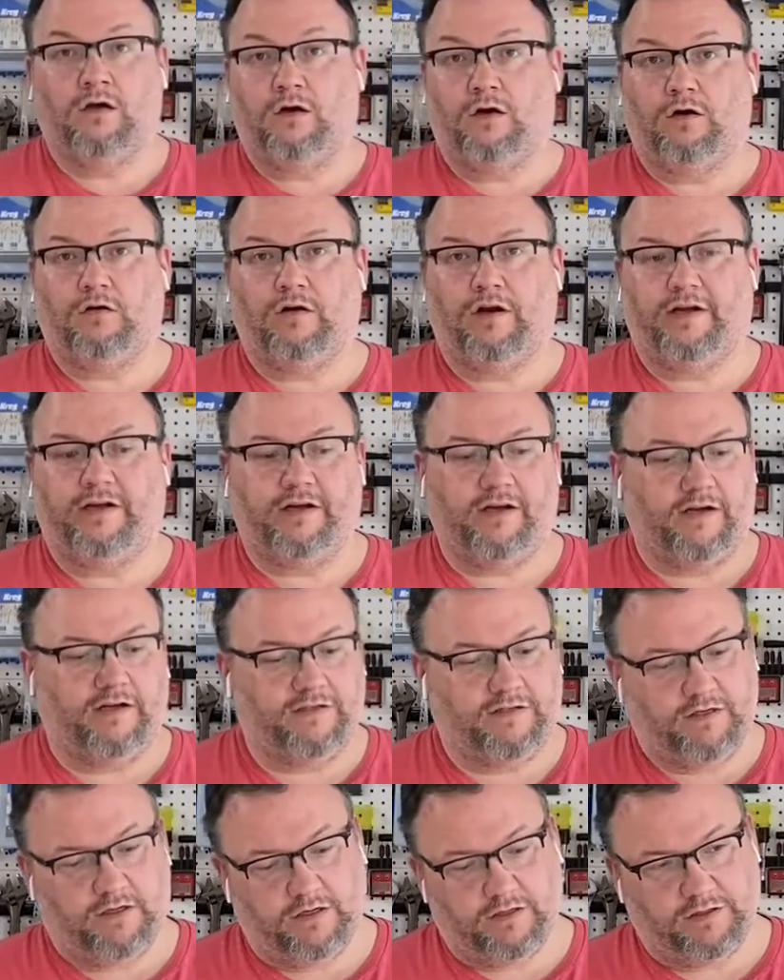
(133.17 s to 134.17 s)
All right, guys,
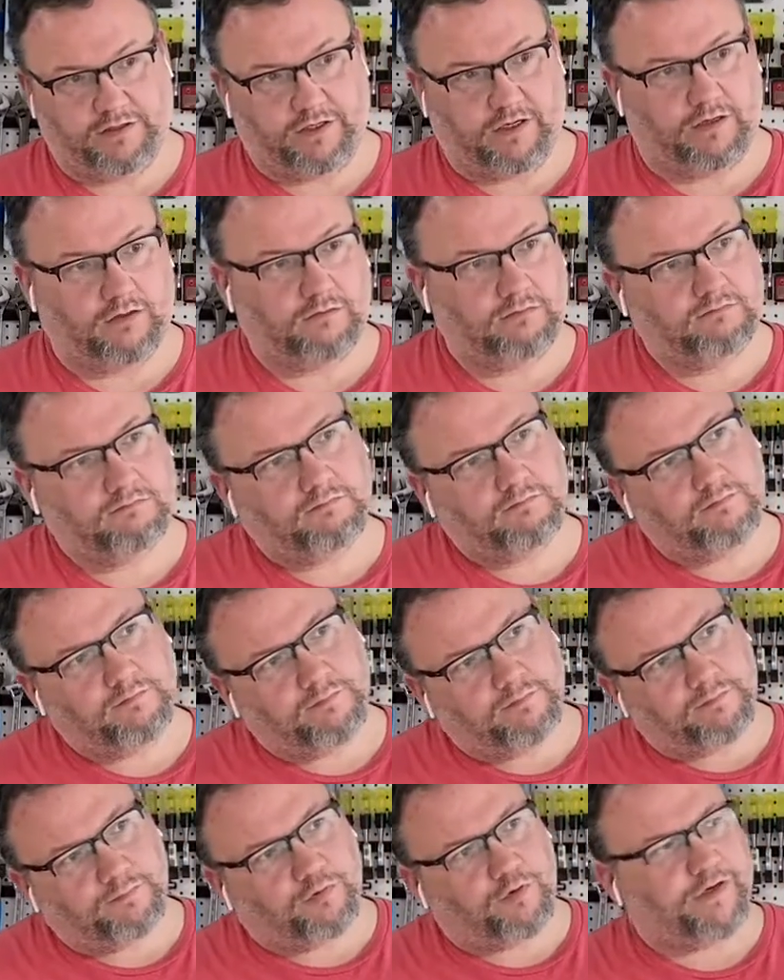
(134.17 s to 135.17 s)
so
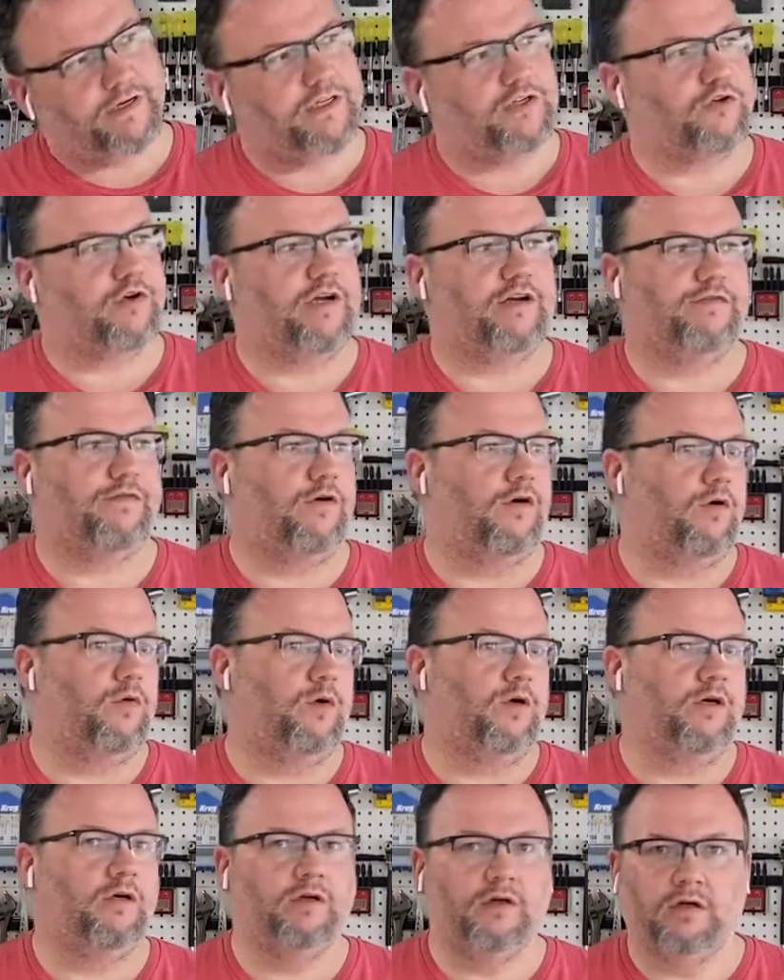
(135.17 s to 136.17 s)
pretty
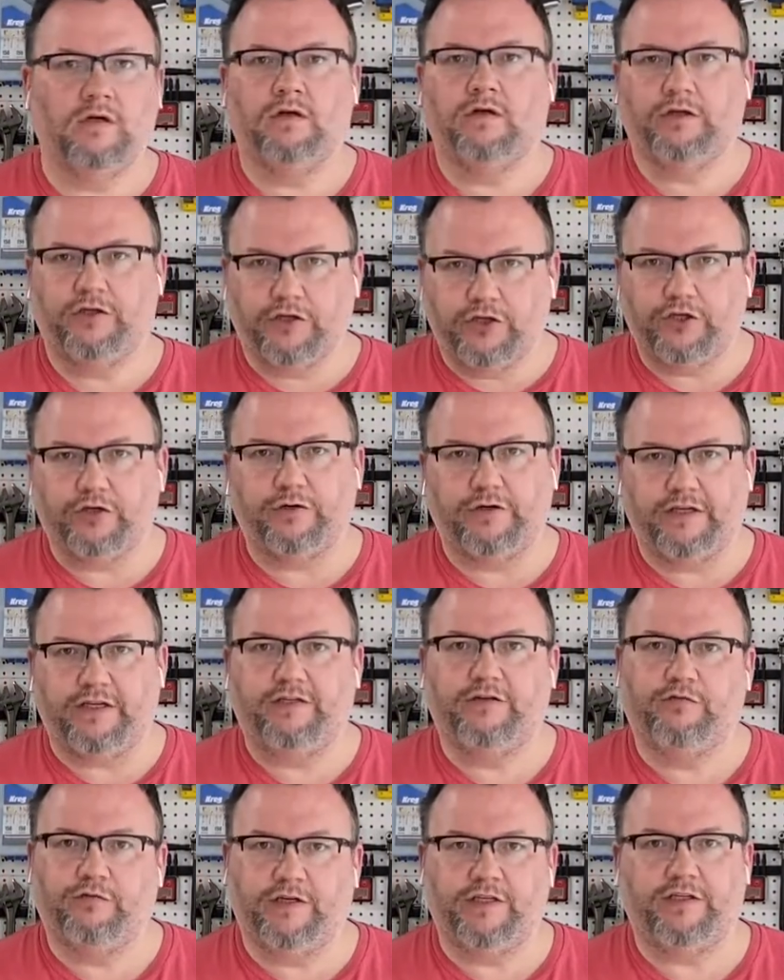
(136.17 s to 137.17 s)
straightforward. You do need
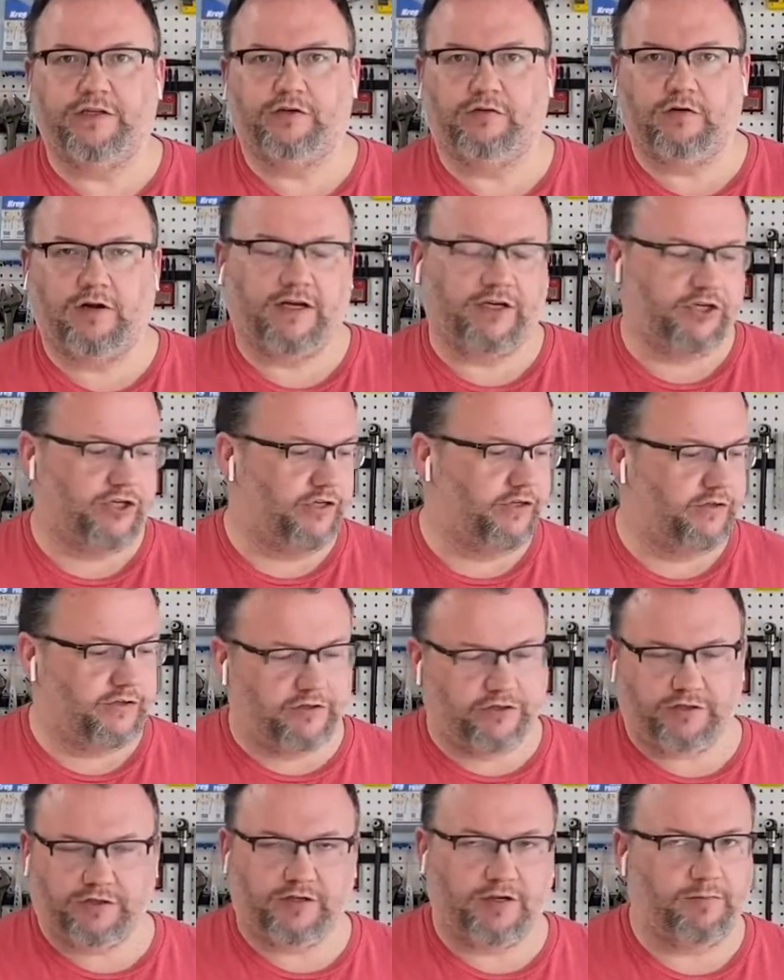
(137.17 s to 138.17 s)
to read the directions
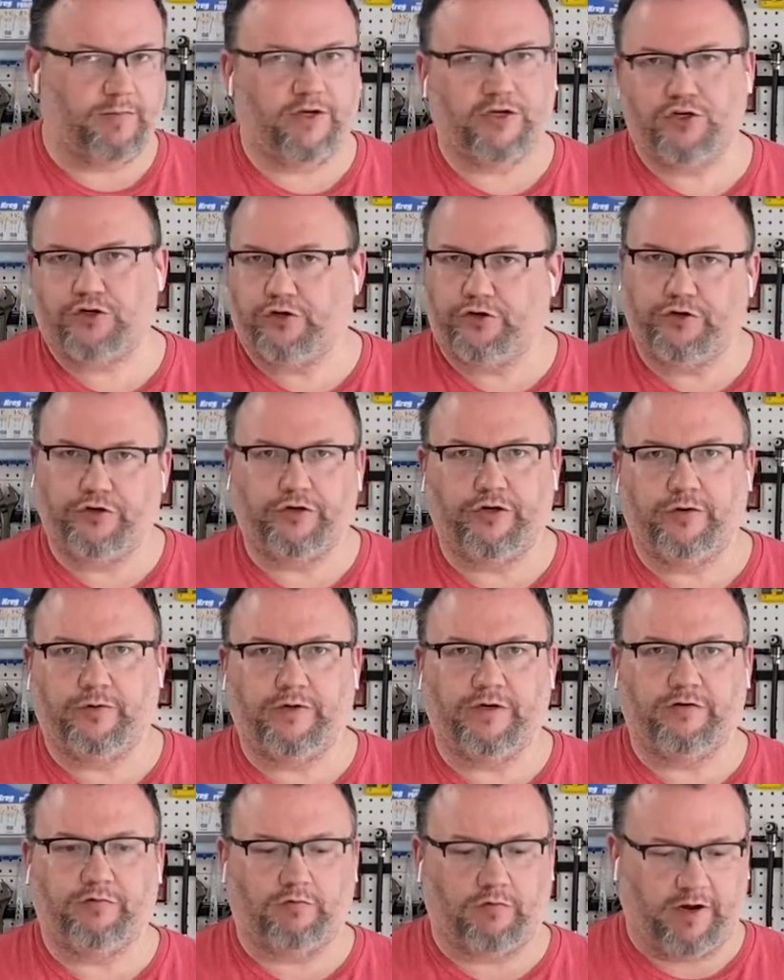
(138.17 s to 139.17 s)
just to make sure you're doing
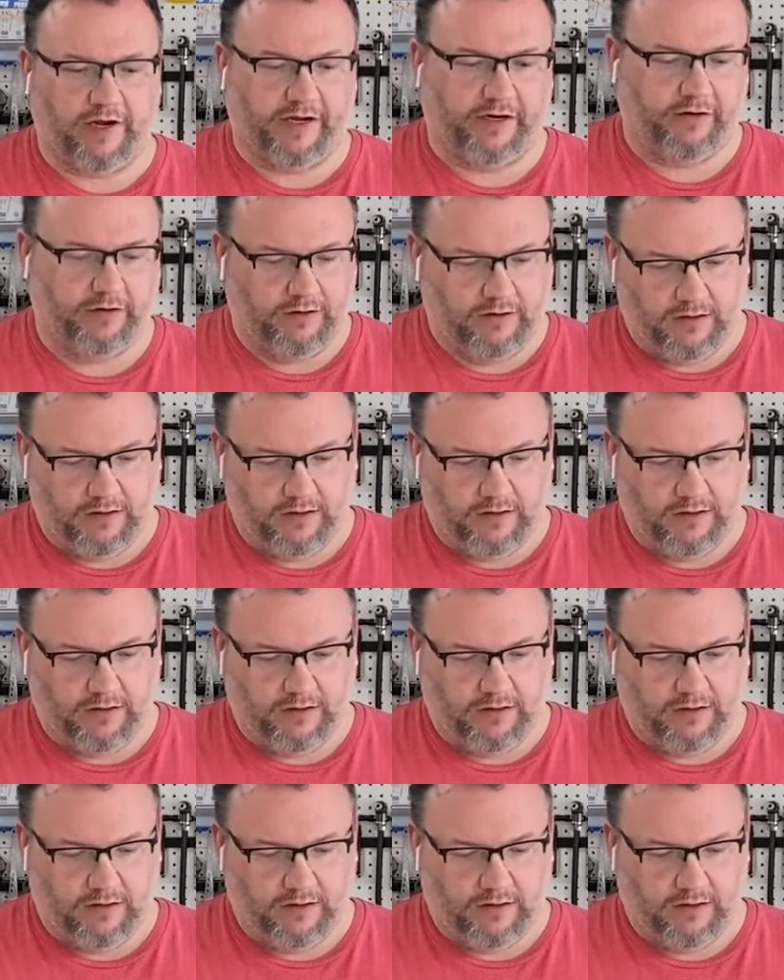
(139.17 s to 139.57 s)
it right.